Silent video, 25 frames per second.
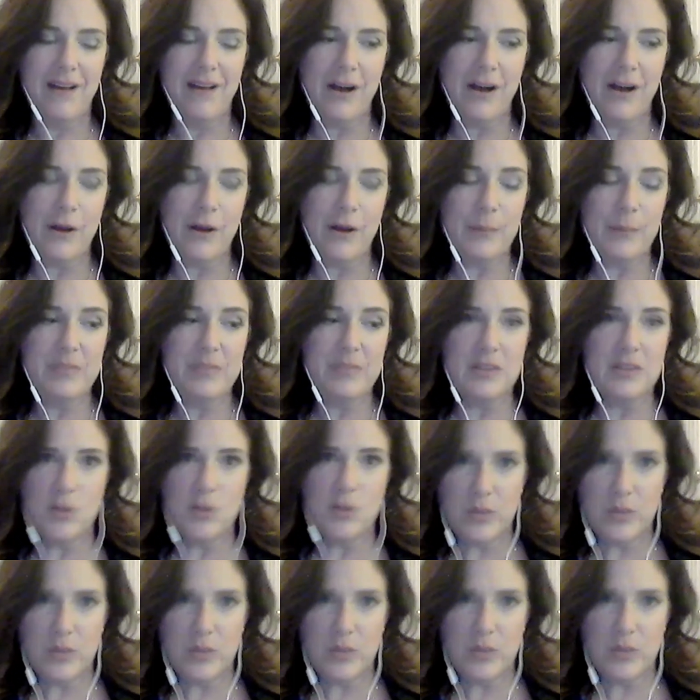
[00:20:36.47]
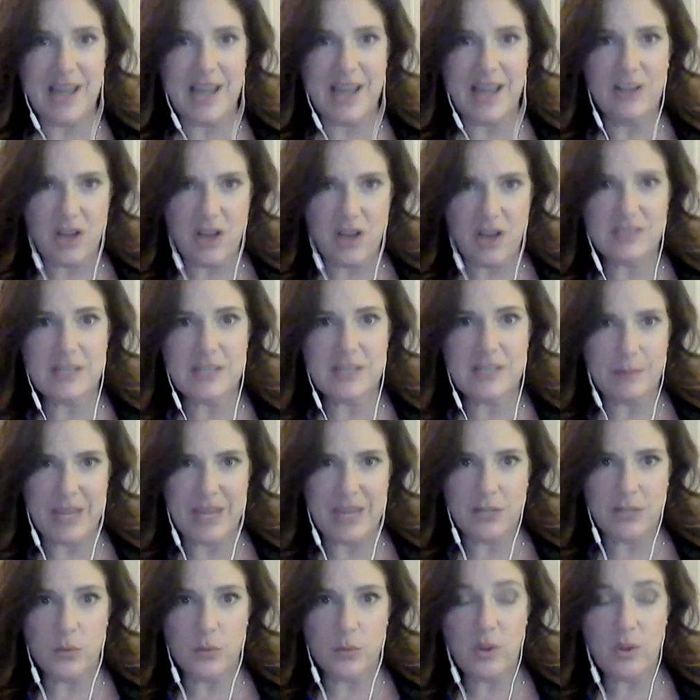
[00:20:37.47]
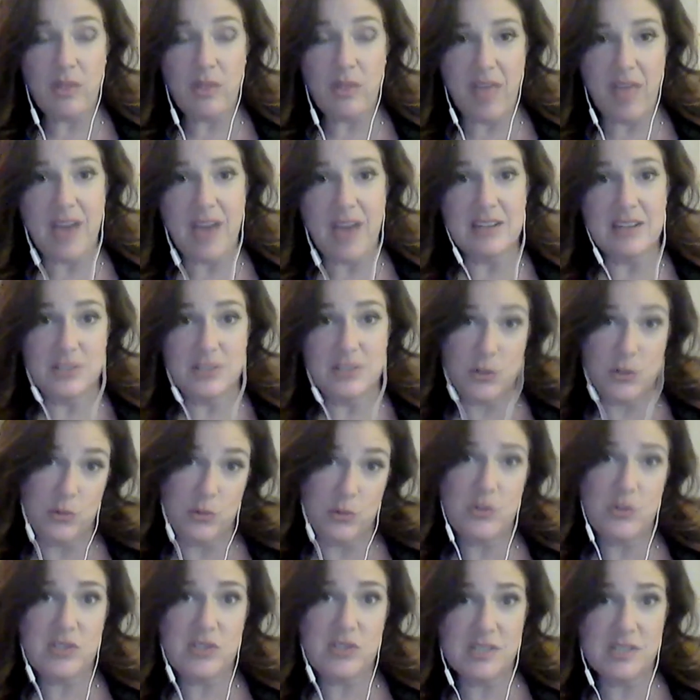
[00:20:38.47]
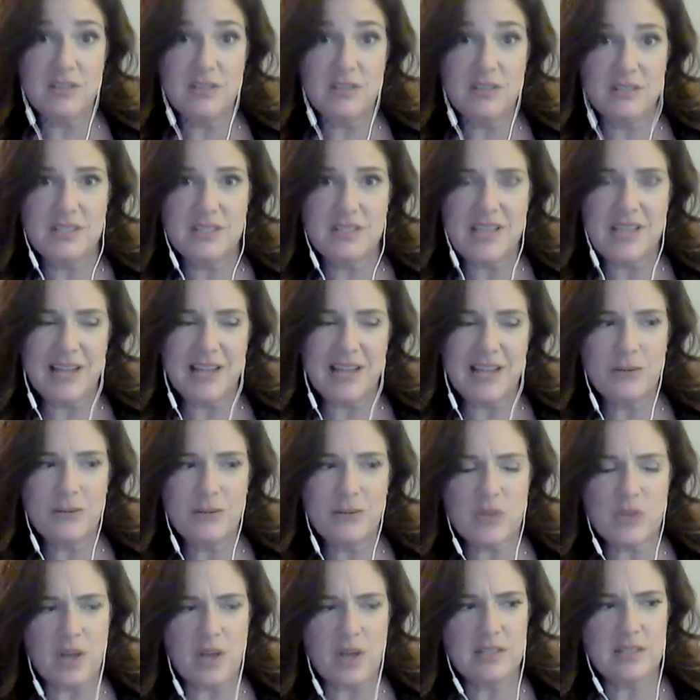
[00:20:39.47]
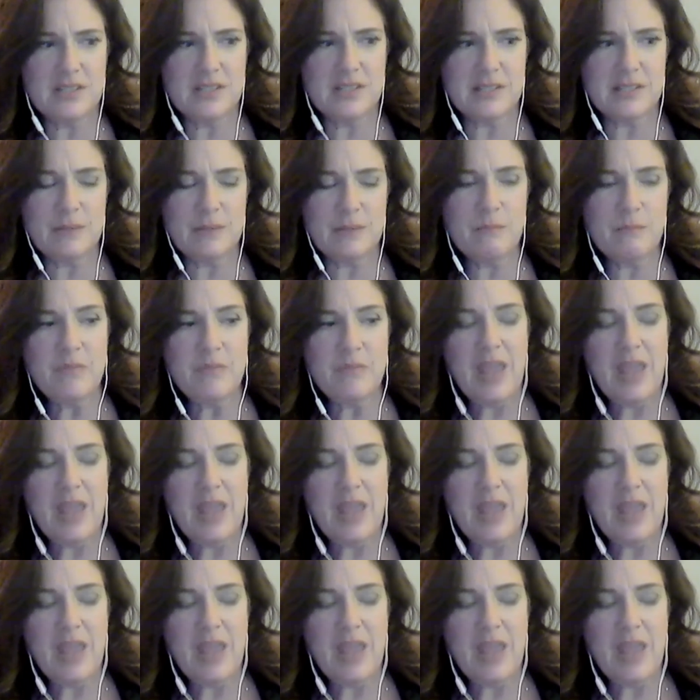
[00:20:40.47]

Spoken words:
the newest diagnostic manual that is used to diagnose autism.